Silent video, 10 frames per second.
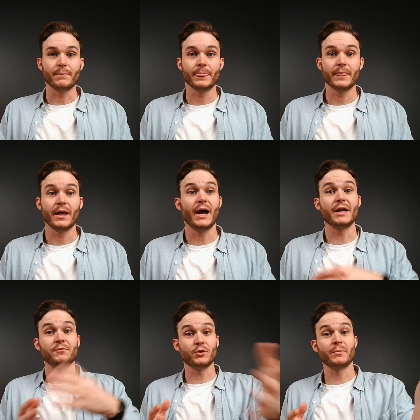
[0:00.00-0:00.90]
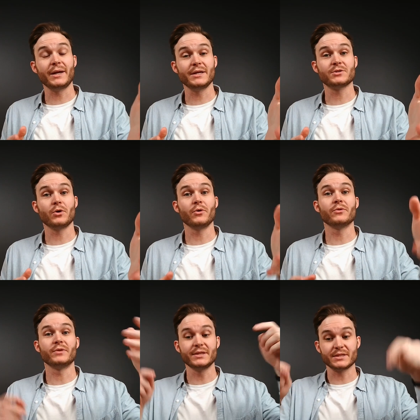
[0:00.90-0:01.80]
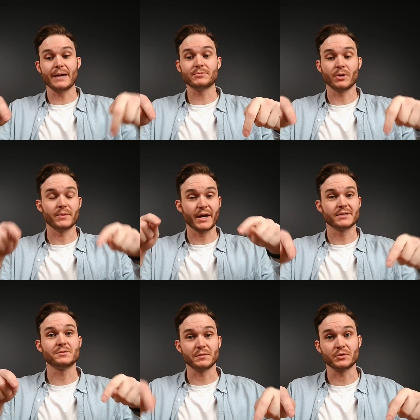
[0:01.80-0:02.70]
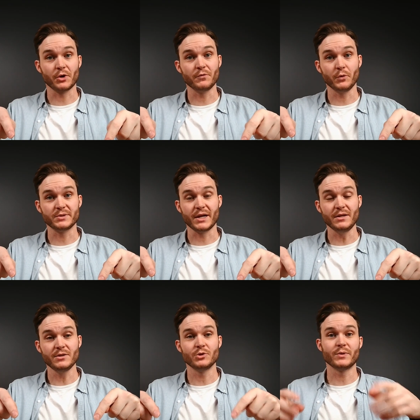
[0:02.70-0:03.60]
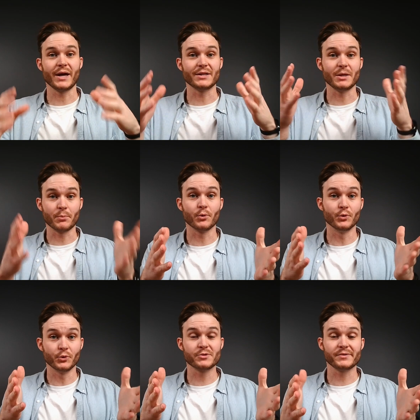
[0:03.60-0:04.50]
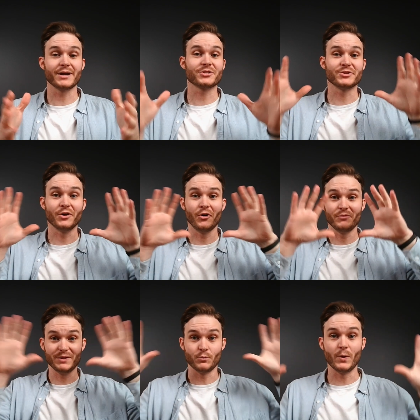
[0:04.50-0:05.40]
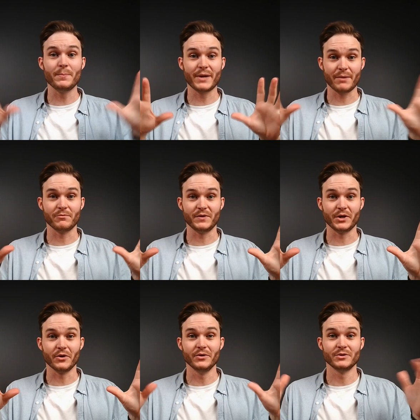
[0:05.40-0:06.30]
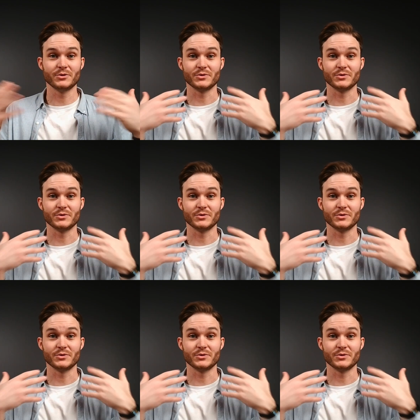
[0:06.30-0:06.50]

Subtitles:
And if you're in meetings on this laptop, the Acer Swift Go 14, you'll get temporal noise reduction of the webcam video, so it's nice and